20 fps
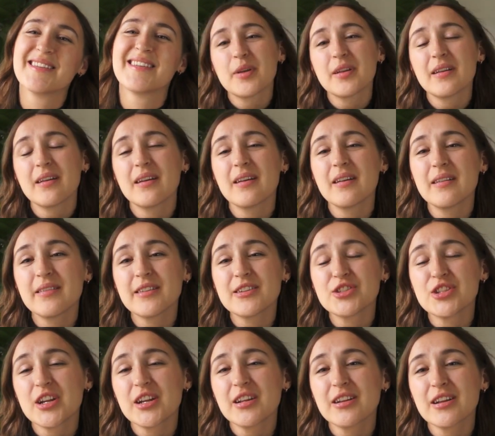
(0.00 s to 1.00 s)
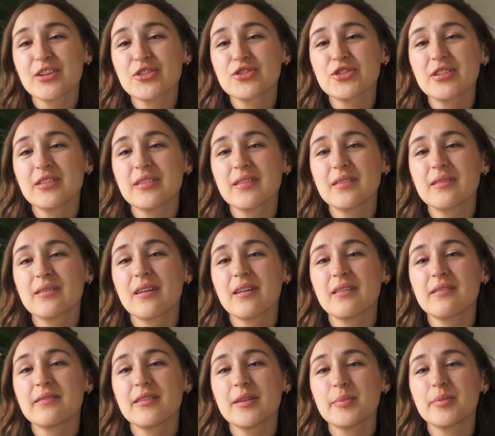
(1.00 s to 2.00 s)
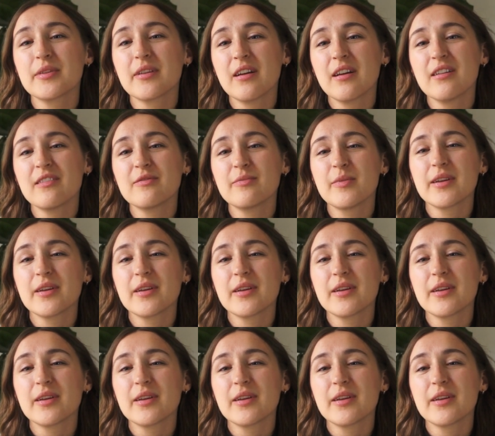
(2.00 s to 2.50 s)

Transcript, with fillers: But uh, the chain actually got ripped off